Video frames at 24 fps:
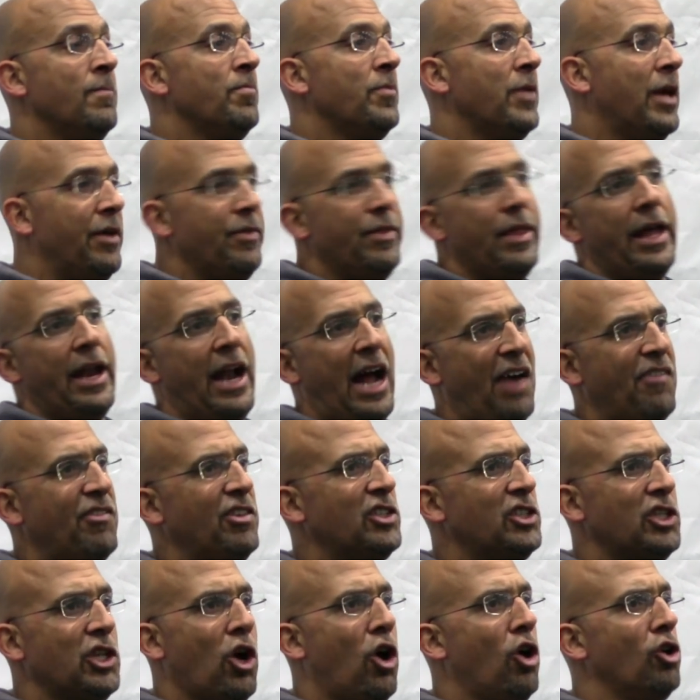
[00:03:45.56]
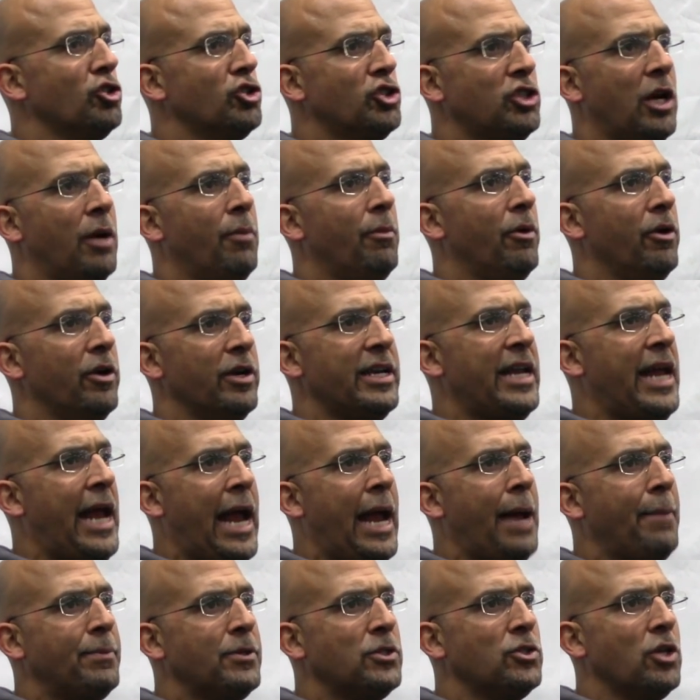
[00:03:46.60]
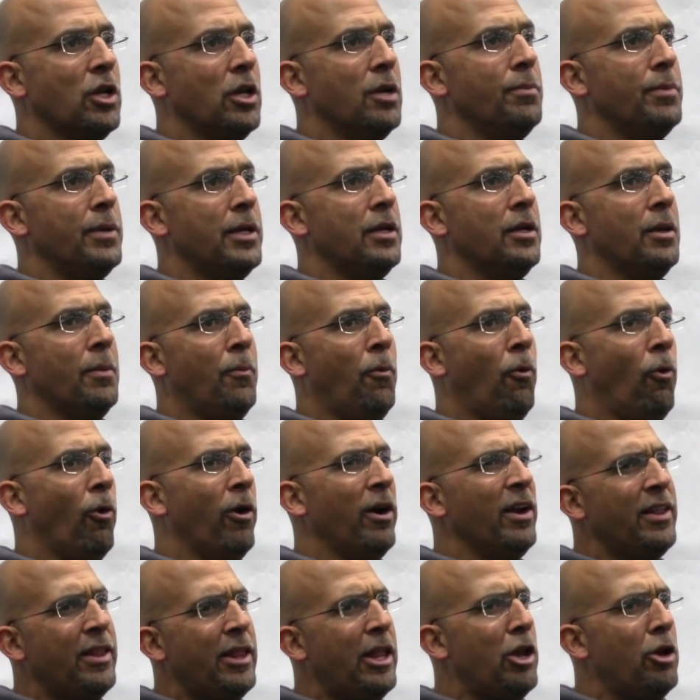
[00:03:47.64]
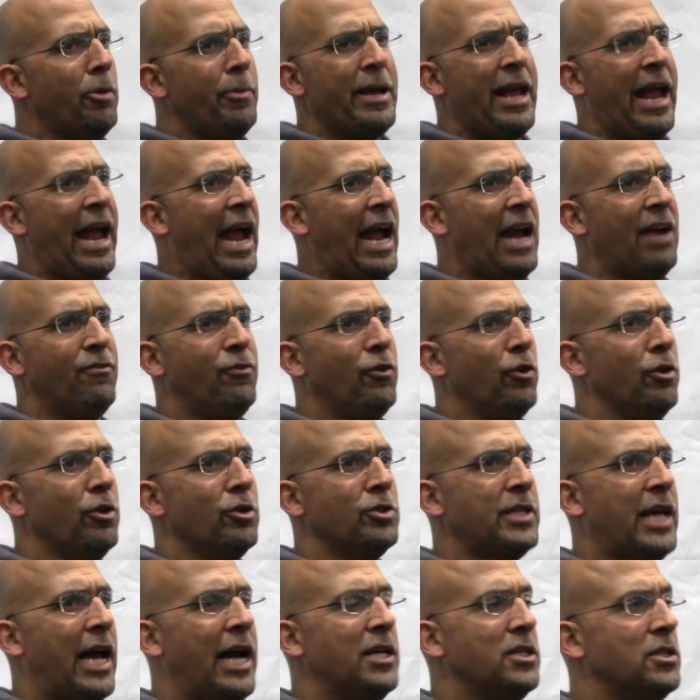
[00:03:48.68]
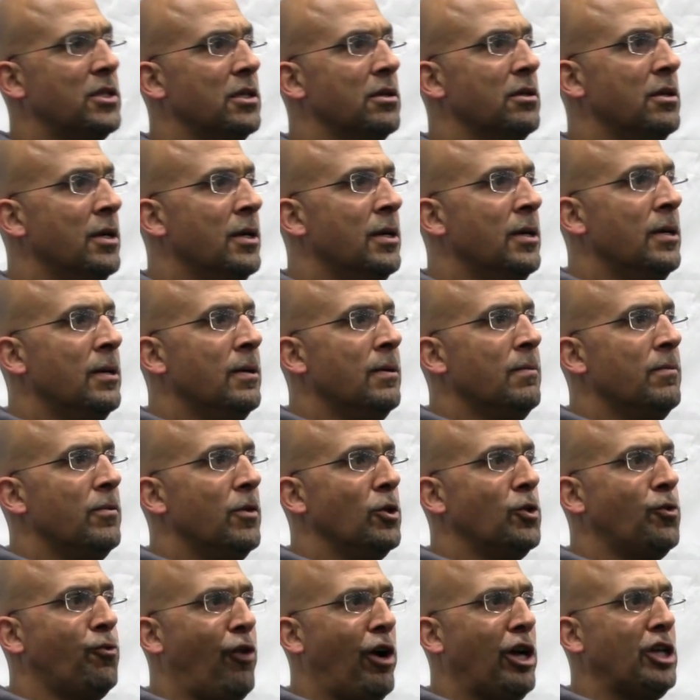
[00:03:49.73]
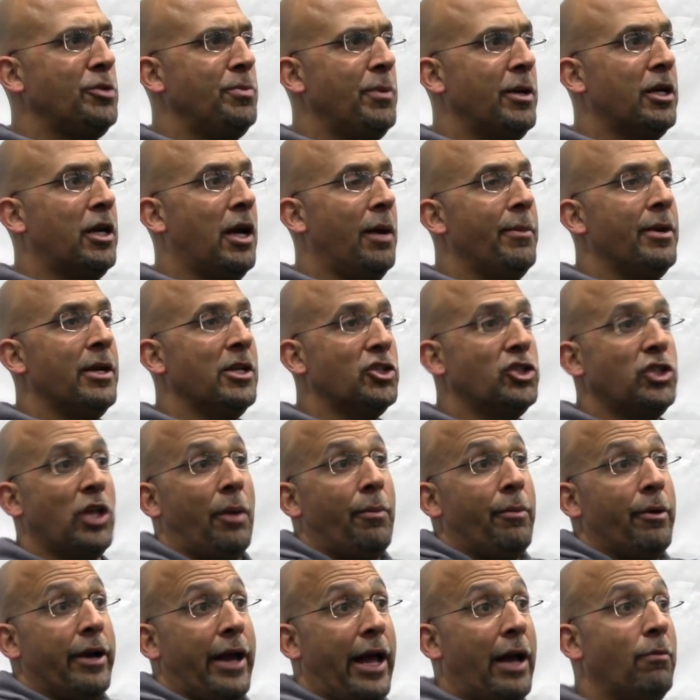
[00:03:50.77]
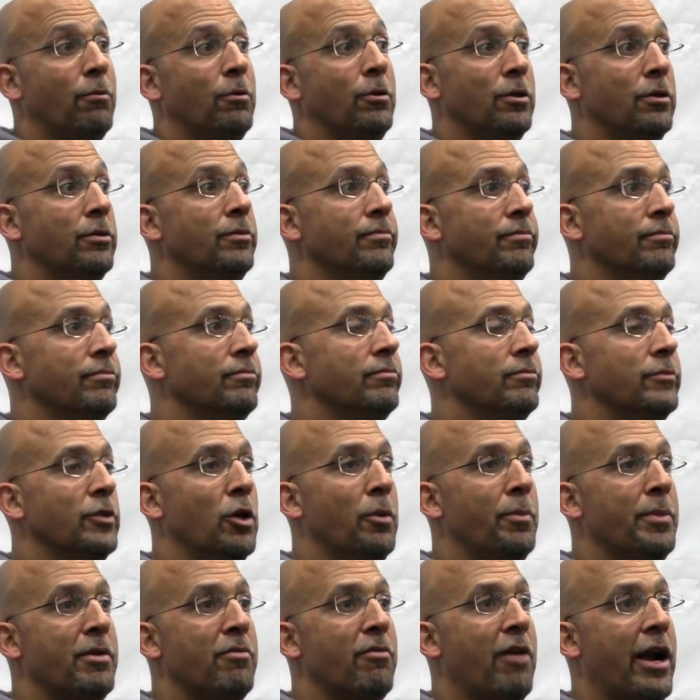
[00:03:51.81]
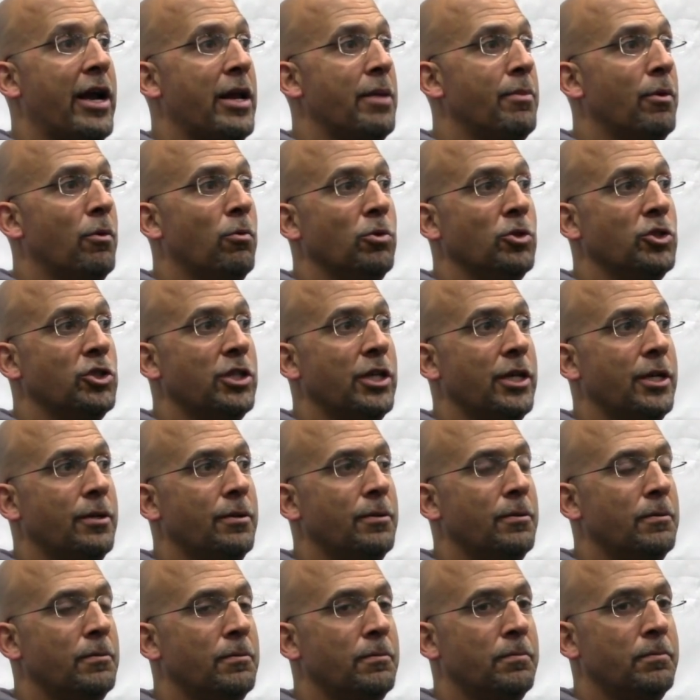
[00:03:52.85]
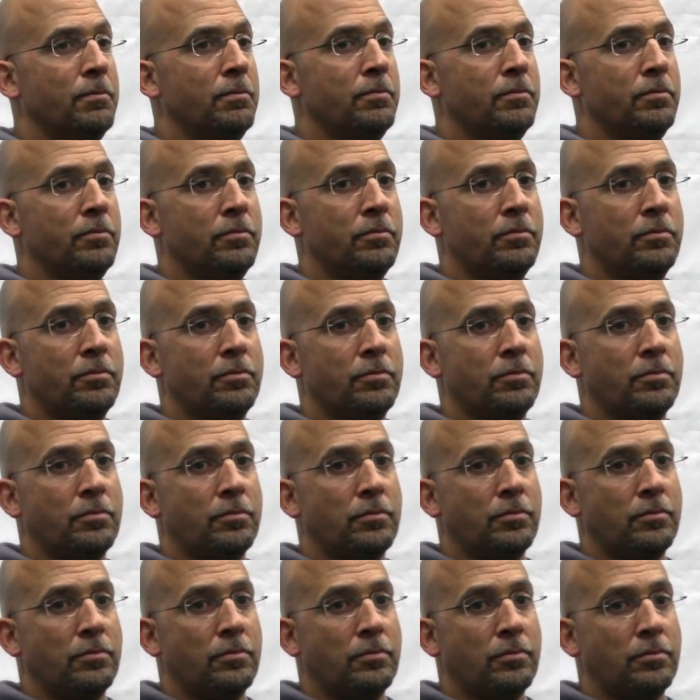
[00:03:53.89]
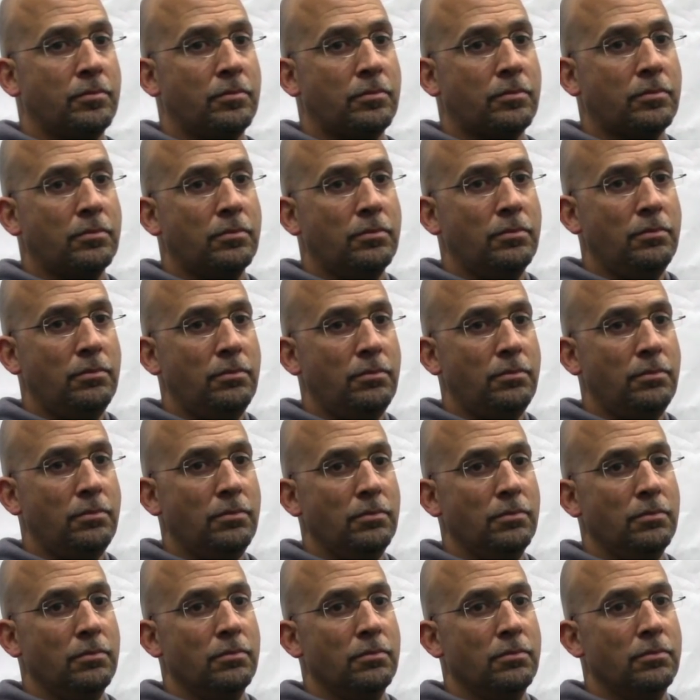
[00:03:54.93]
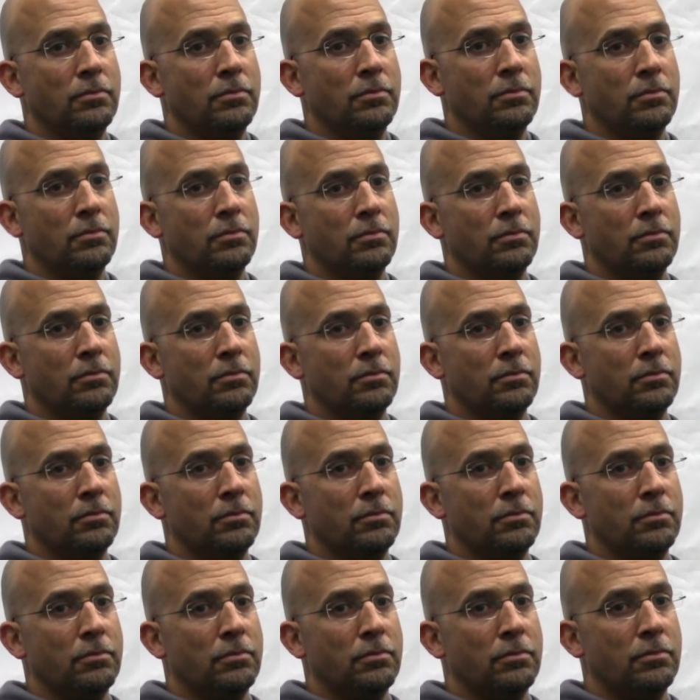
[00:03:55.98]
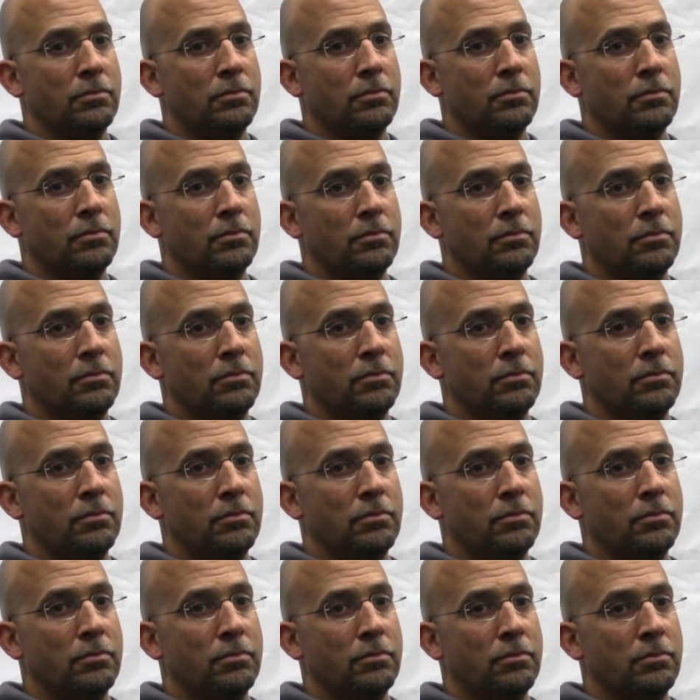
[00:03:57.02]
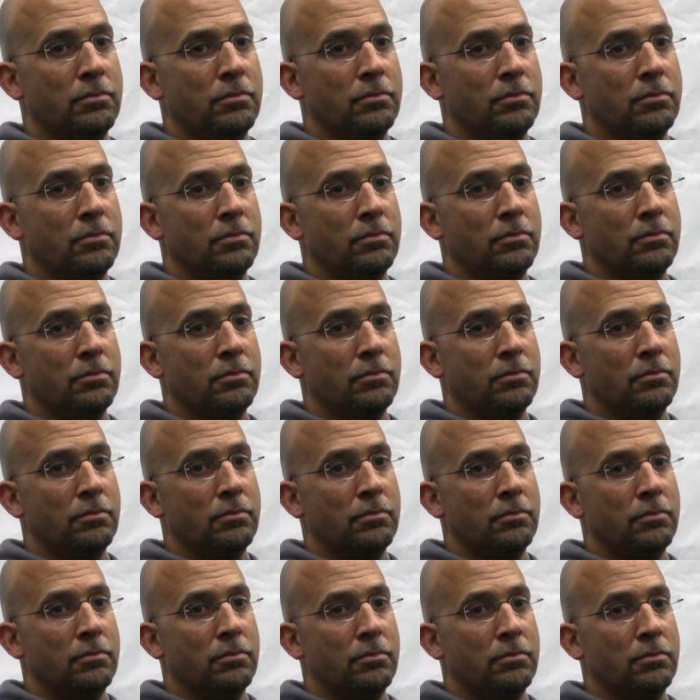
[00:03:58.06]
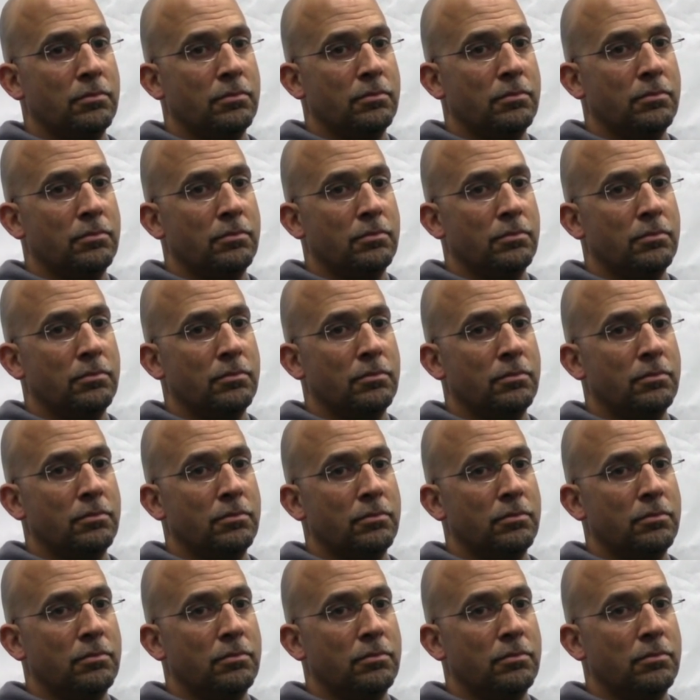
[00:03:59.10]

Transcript: And then obviously all summer in camp is going to be important. And then there'll be a handful of those guys that, those freshmen that come in in summer that will, you know, be ready. But we'll see. We're so used to this year-round football. What do you think would be different about college football if you guys didn't have spring practice?